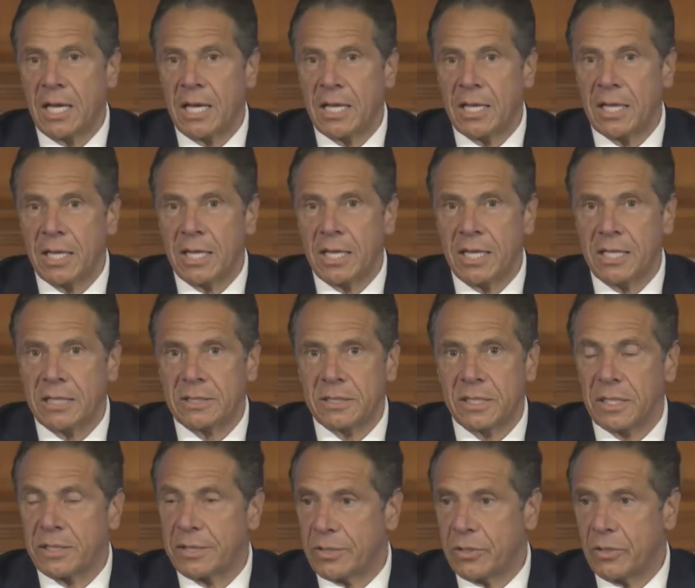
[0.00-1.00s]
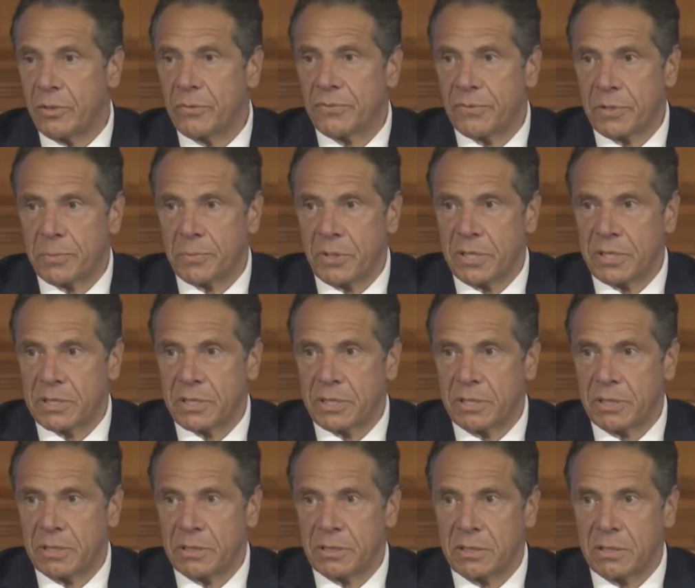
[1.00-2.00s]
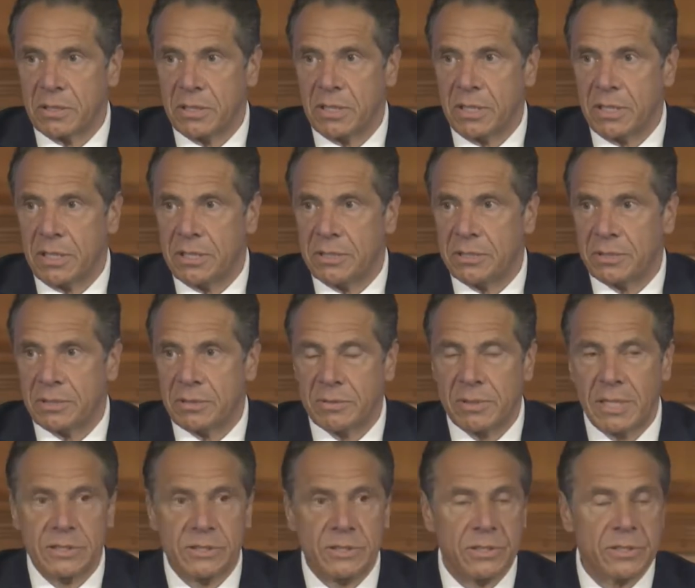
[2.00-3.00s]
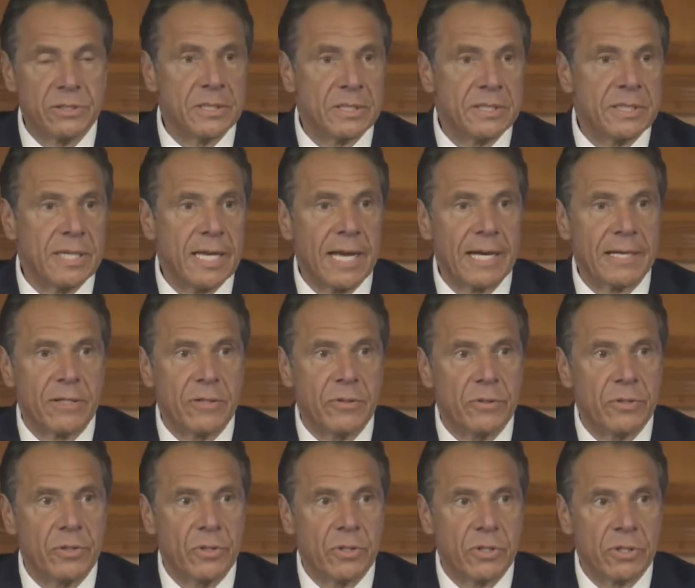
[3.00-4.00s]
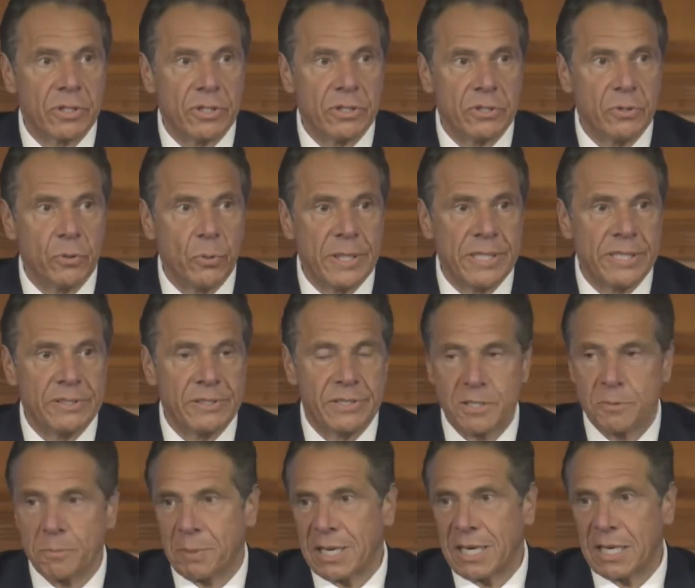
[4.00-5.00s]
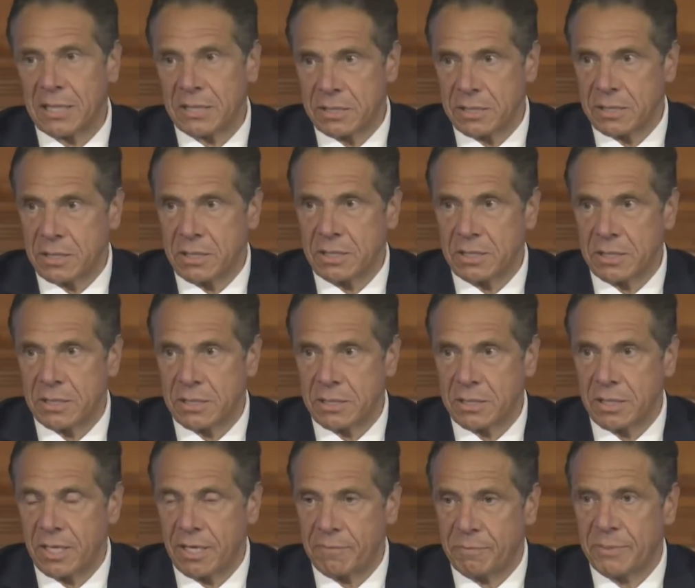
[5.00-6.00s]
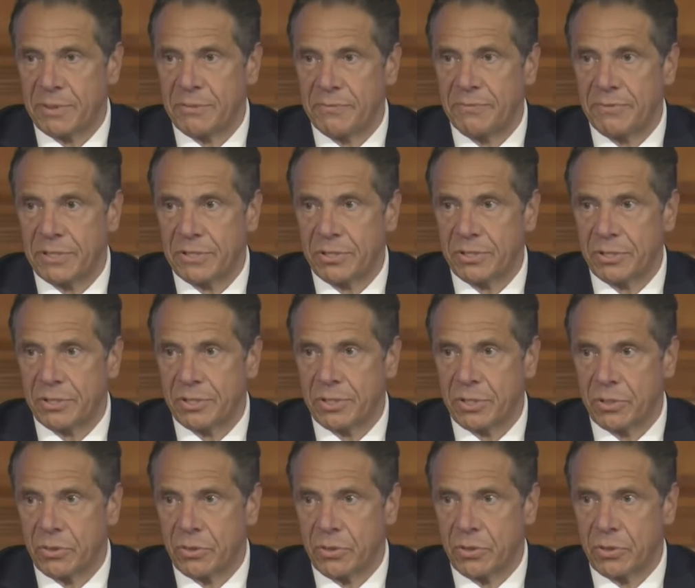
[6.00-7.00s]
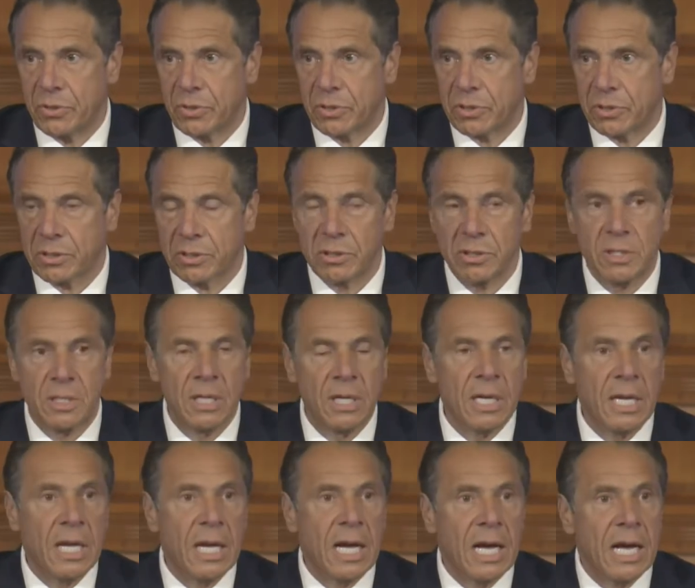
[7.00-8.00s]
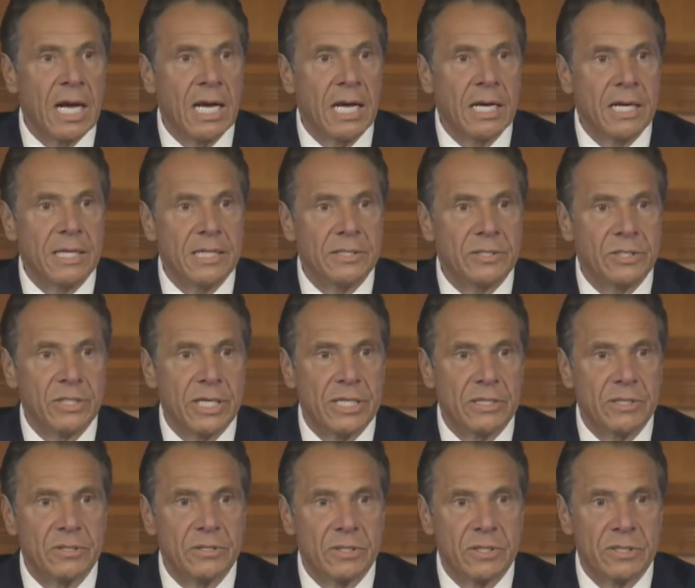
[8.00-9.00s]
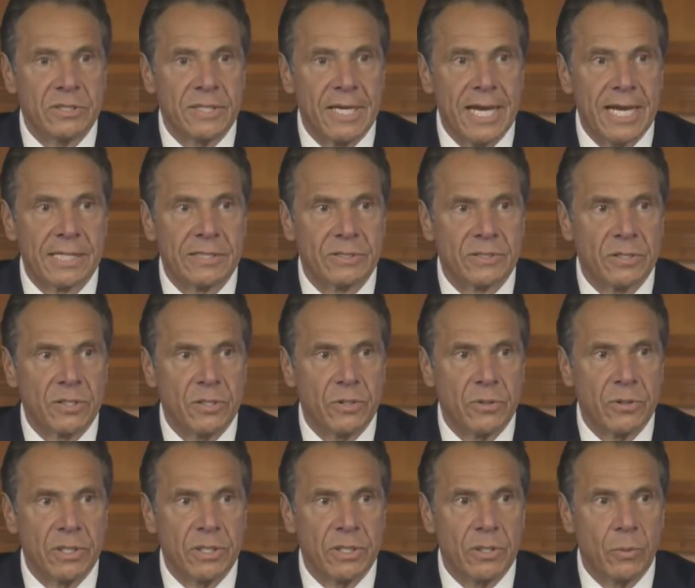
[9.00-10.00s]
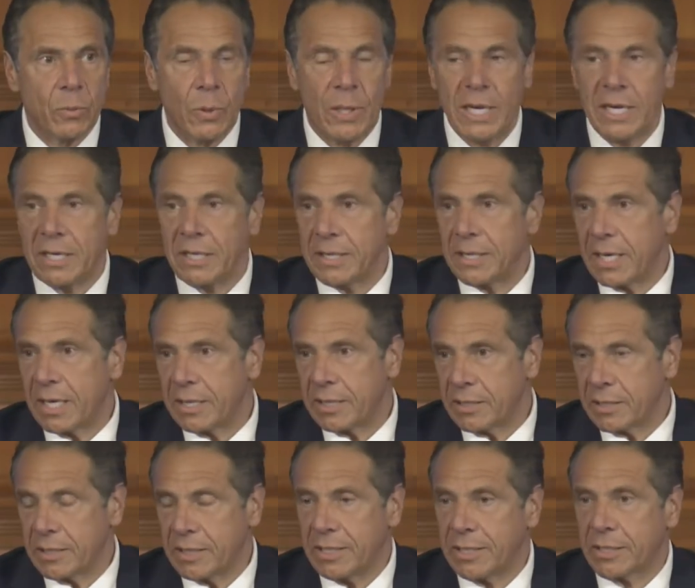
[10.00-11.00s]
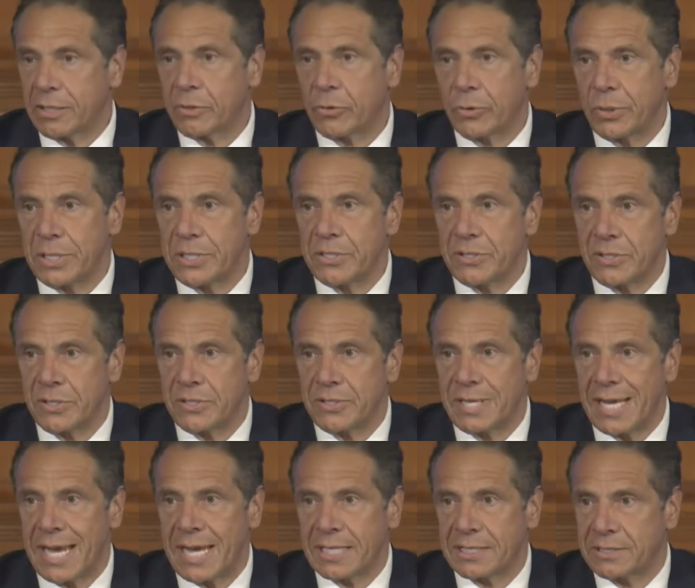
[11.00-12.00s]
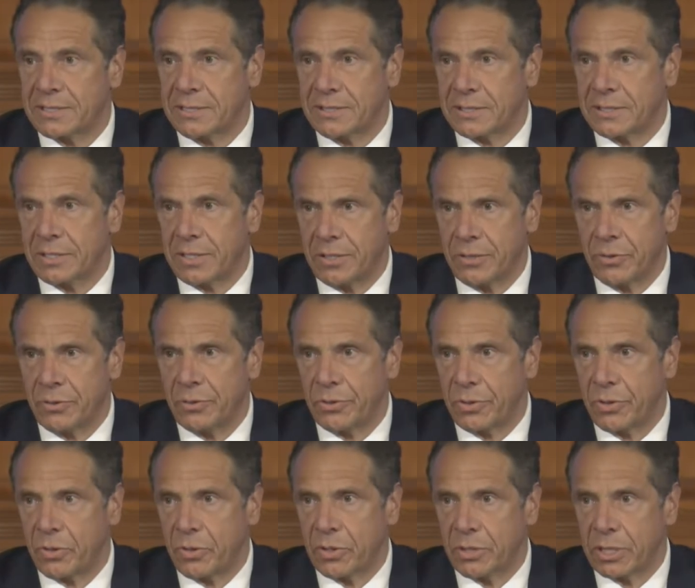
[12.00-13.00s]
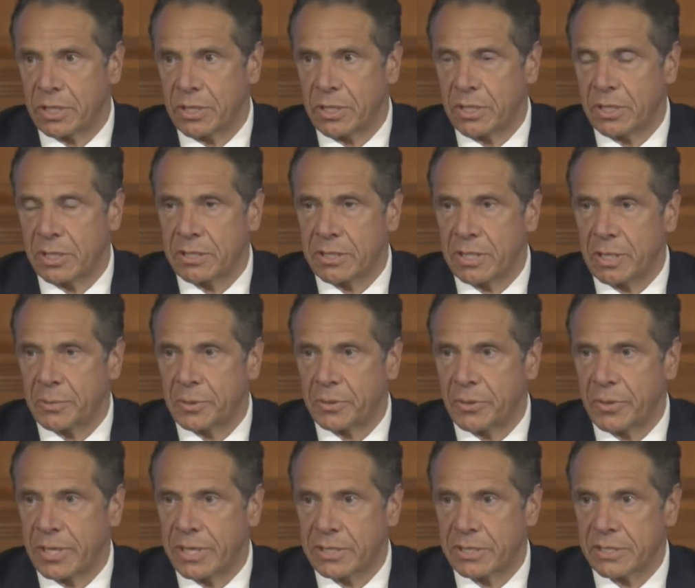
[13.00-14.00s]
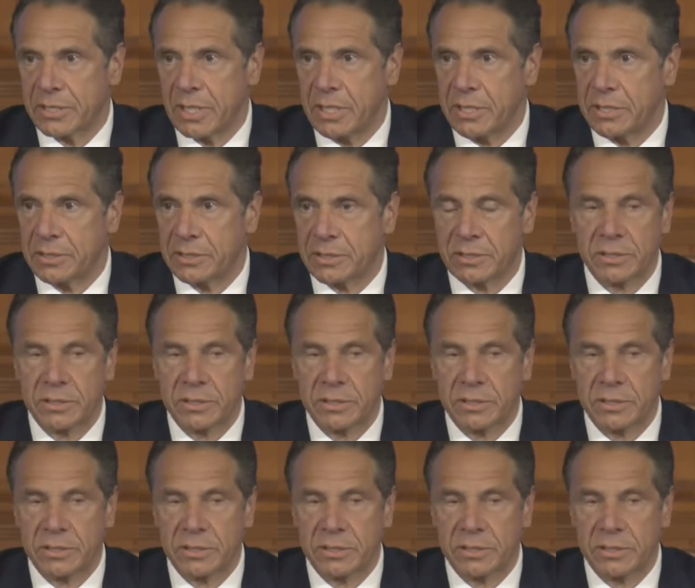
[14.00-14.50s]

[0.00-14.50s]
It's nothing new for the President. He's not just attacked New York in tweets. His policies have been vicious to New York. He changed the tax code in a way that increased the taxes in New York and other Democratic states.